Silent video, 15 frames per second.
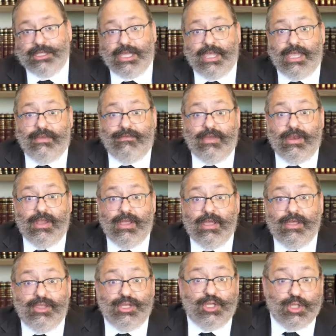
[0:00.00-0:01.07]
say even
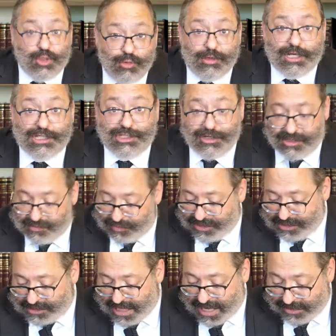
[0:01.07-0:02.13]
the student shouldn't be
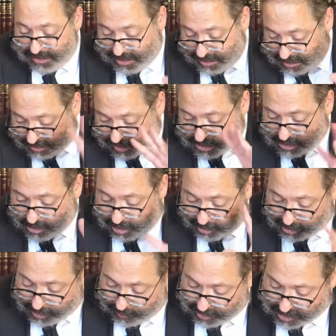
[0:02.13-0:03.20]
standing. There's an
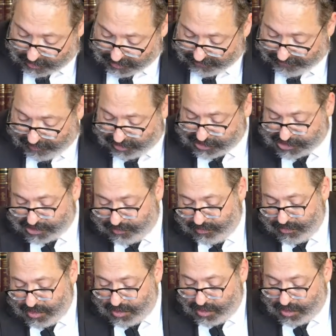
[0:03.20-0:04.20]
argument in Mefarshim.